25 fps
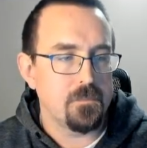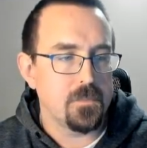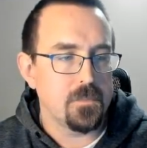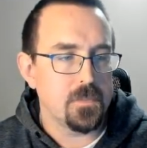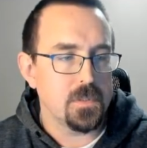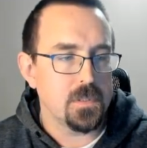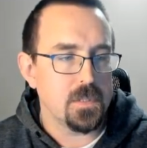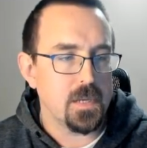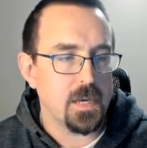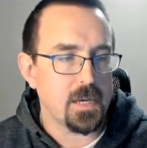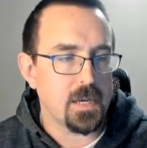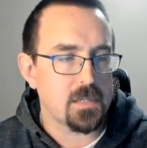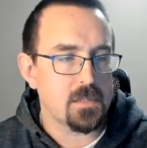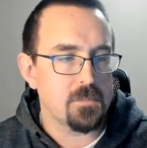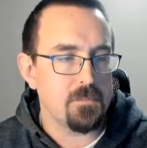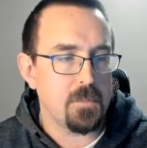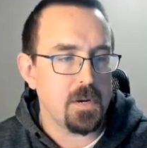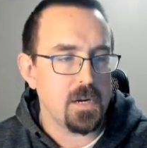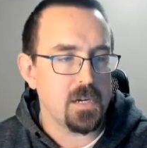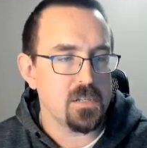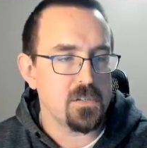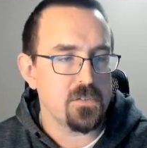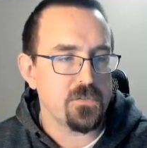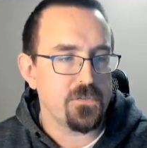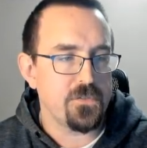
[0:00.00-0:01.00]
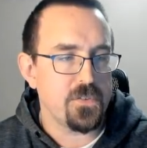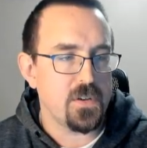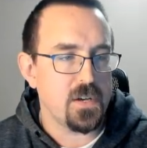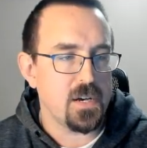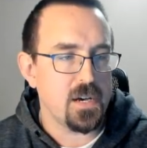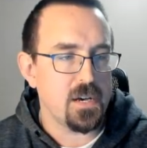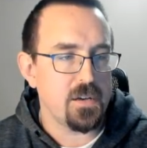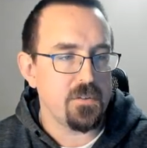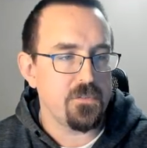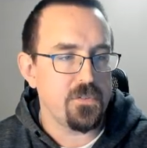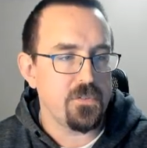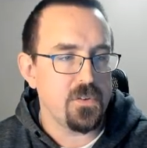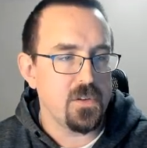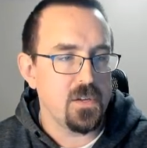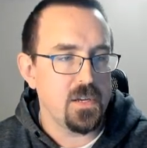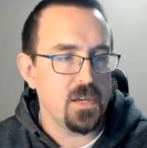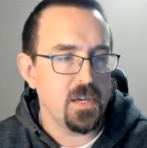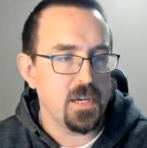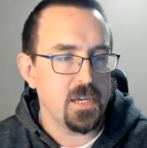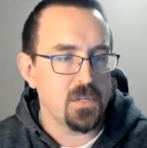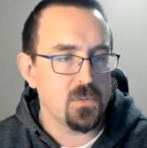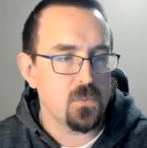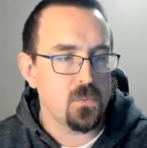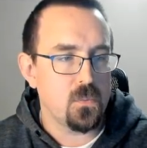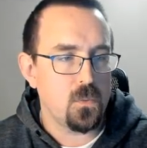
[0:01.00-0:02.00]
6 minus 5
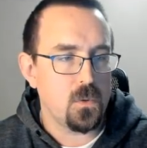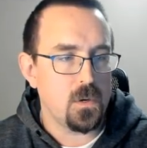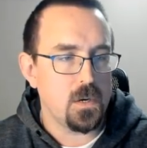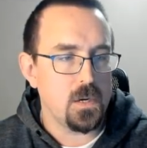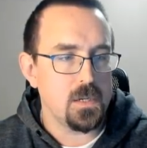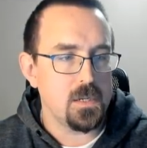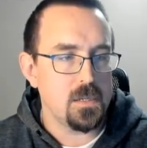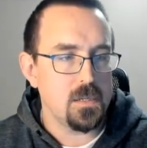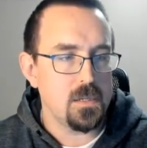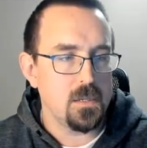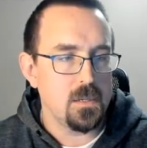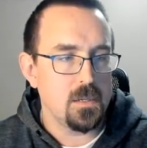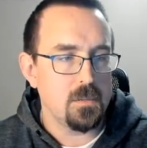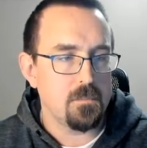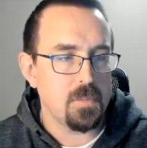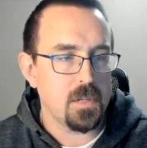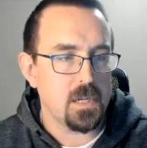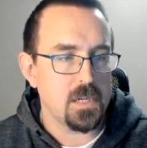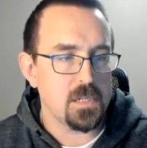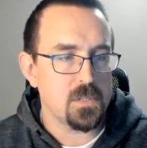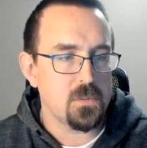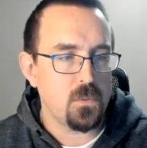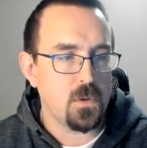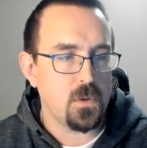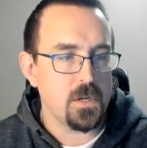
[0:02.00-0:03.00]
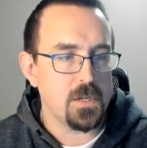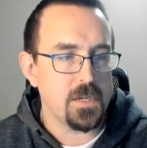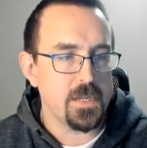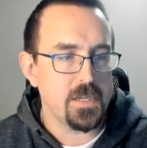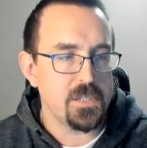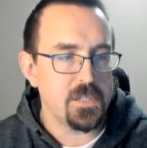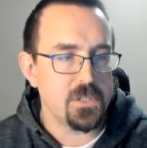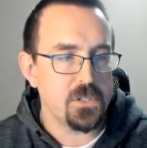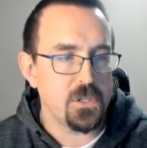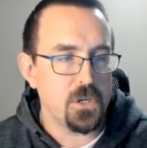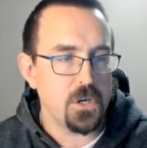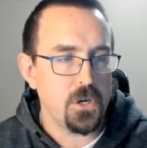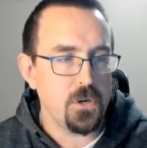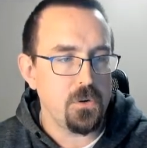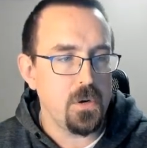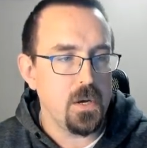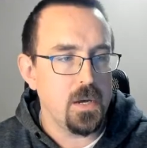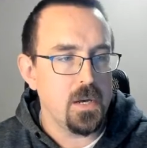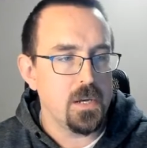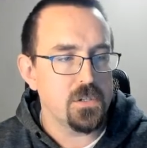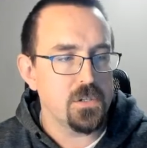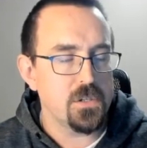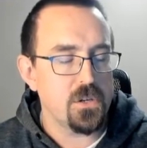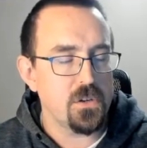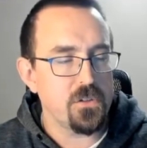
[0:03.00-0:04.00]
is 1, plus 1 is 2.
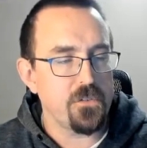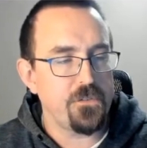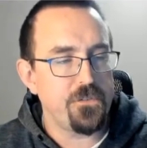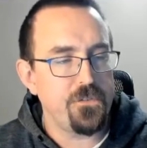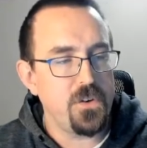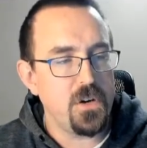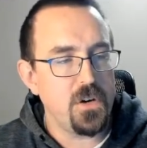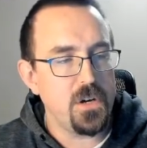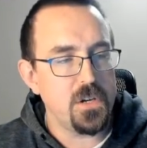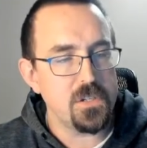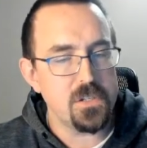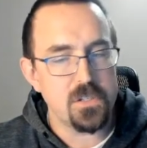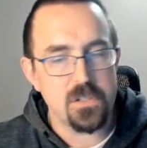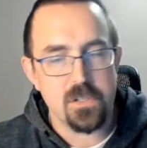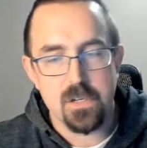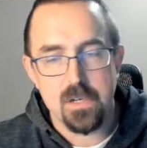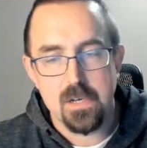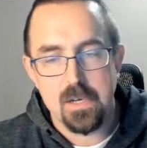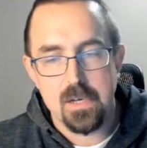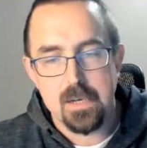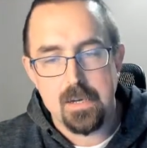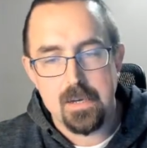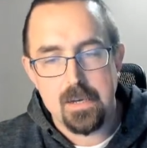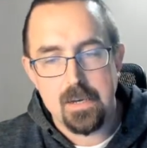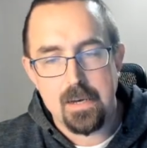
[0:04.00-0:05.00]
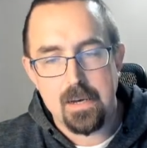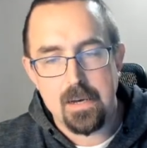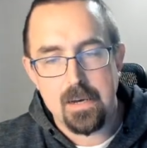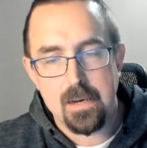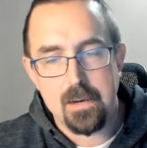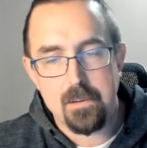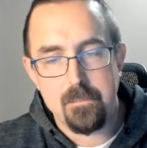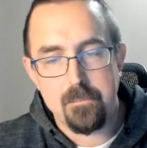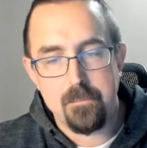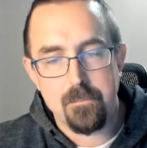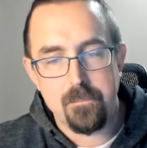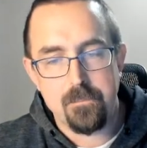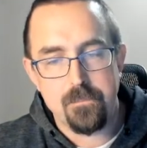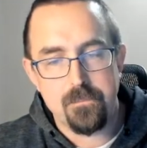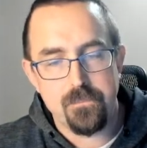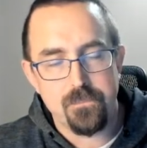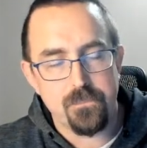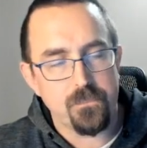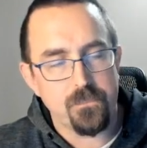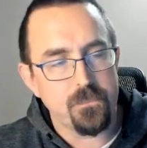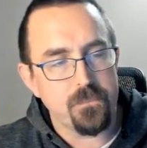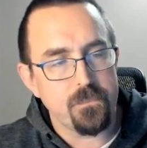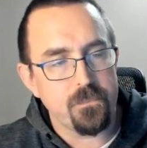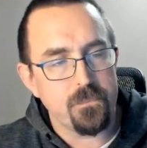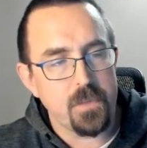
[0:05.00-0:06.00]
So the first, um,
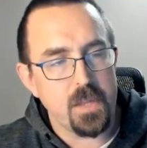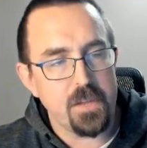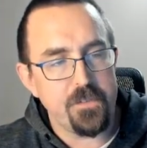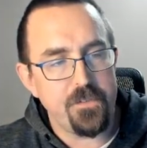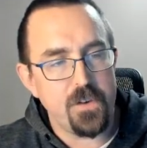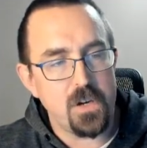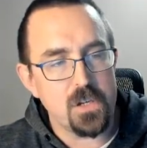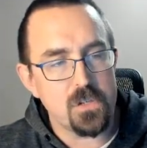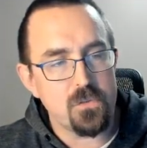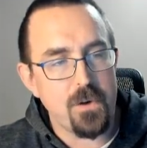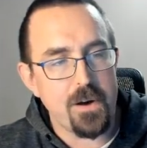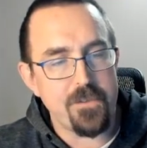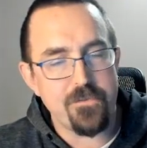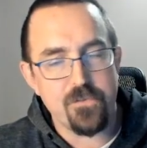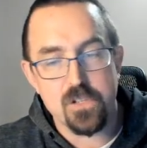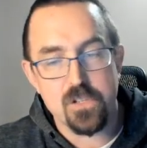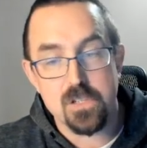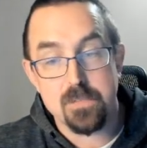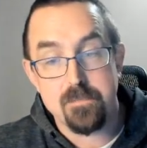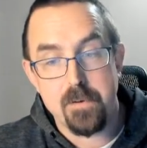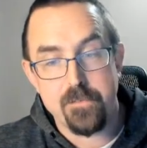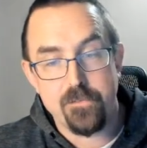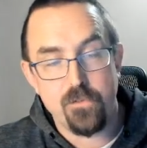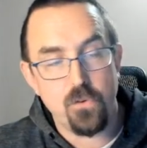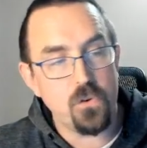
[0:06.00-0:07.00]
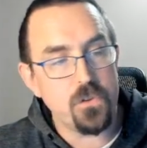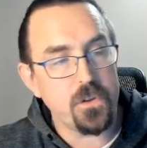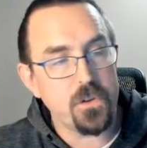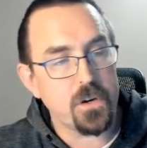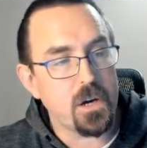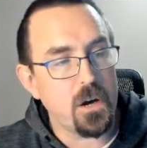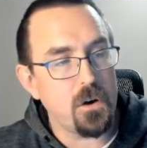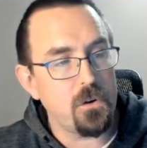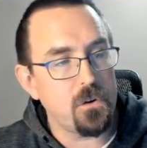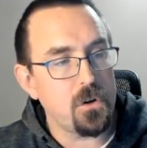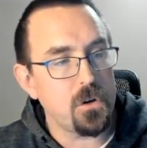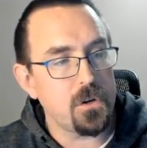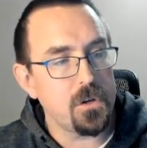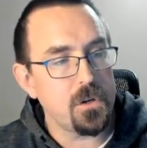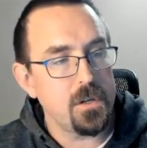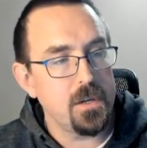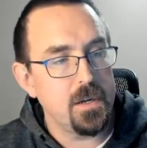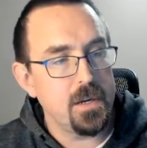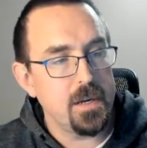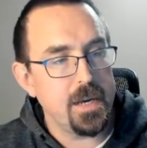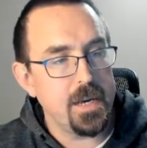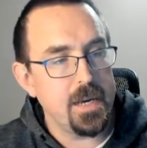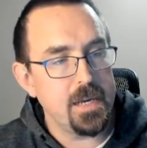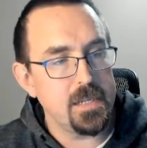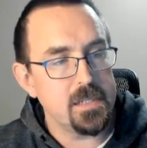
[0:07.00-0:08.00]
the first reference before the colon
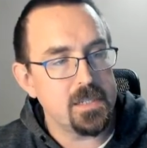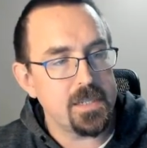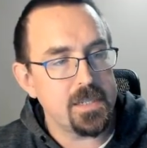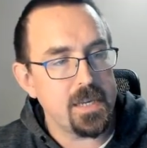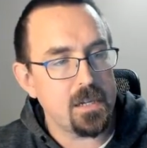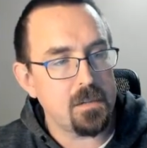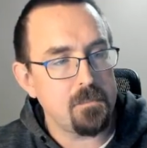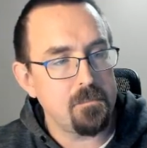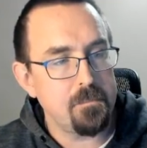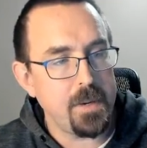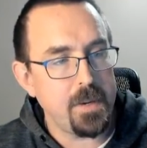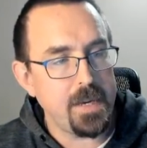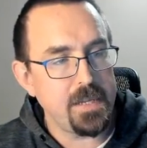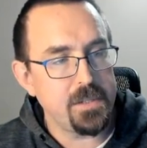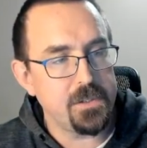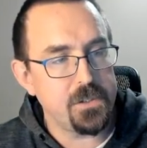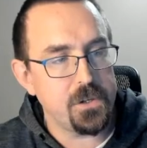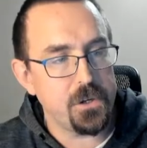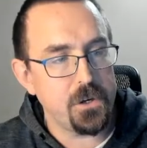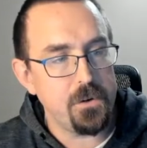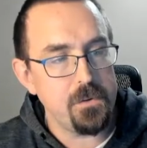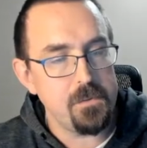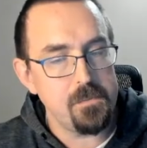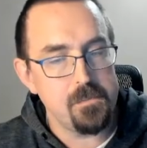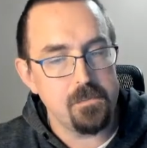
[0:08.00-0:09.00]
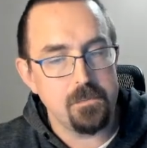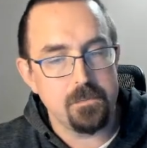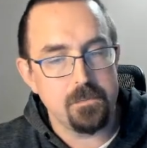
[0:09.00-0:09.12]
is cell B2.